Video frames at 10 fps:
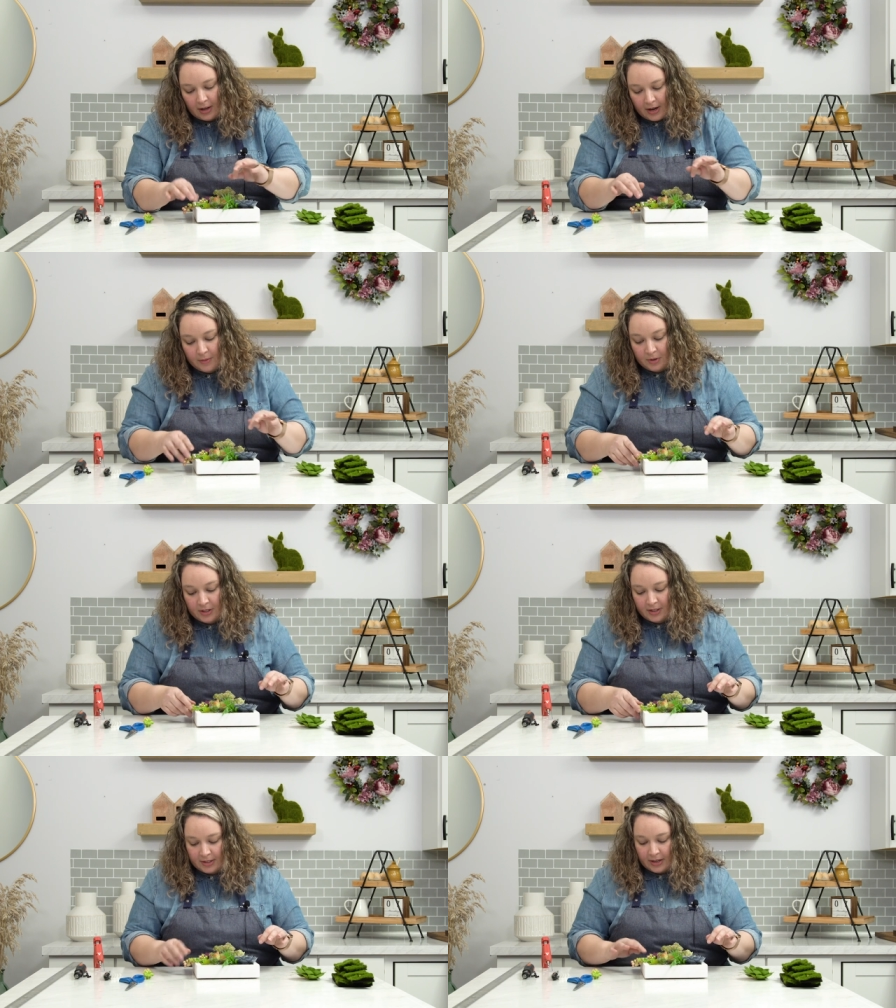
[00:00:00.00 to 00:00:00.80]
I'm
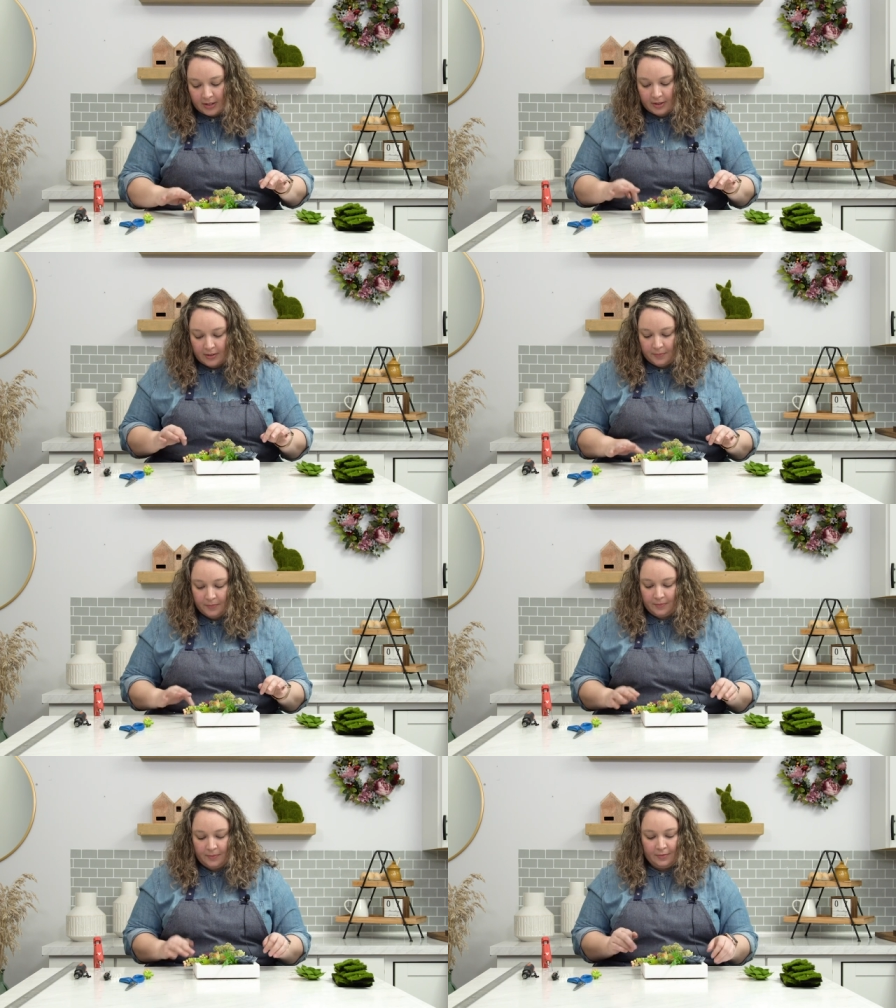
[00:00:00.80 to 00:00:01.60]
really excited.
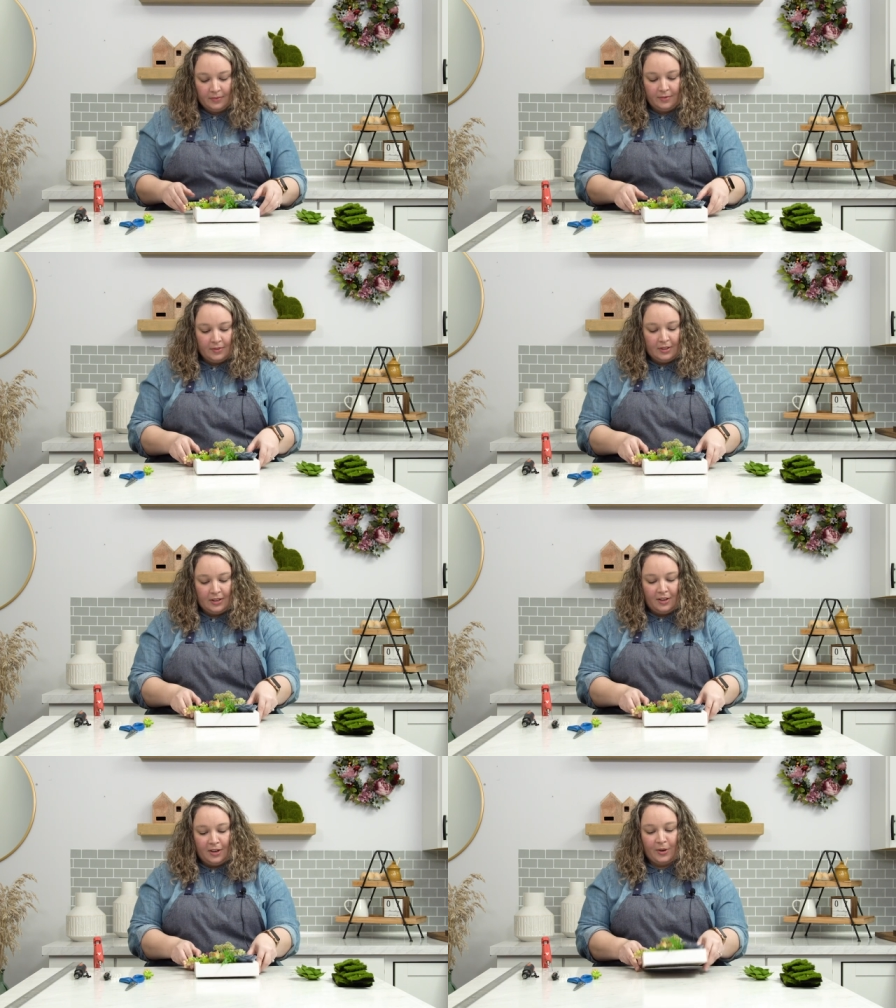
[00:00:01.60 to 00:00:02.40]

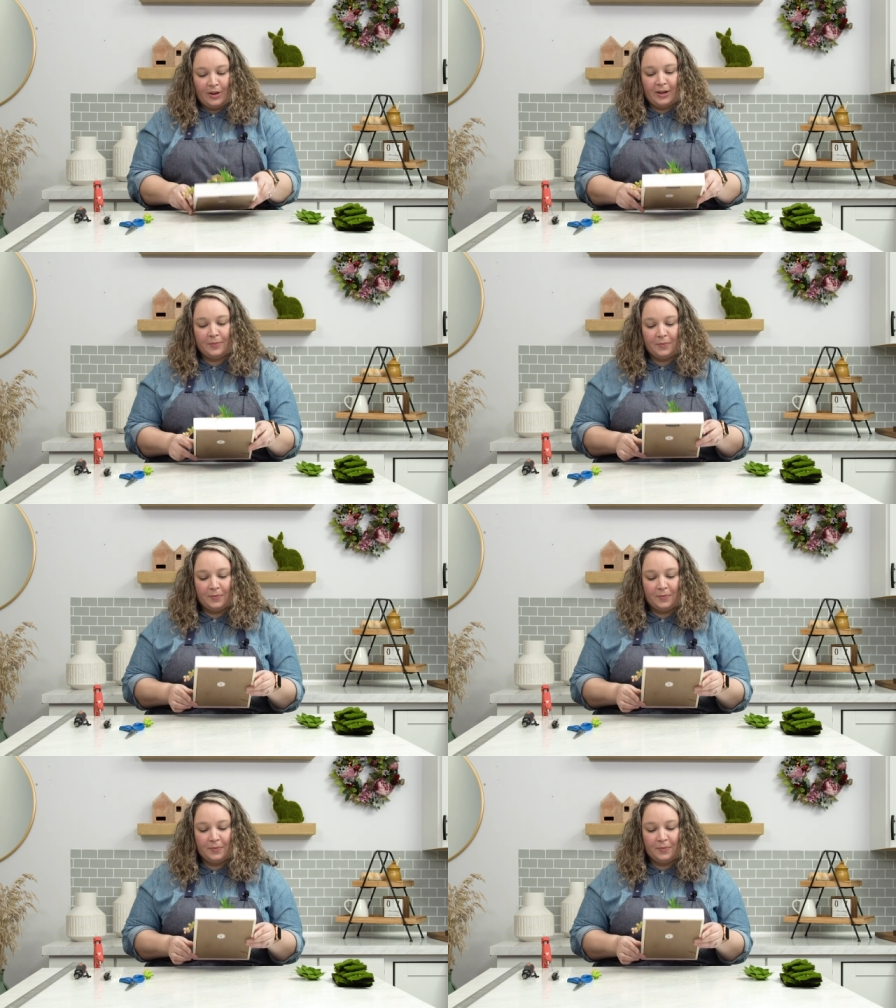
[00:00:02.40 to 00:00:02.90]
Okay,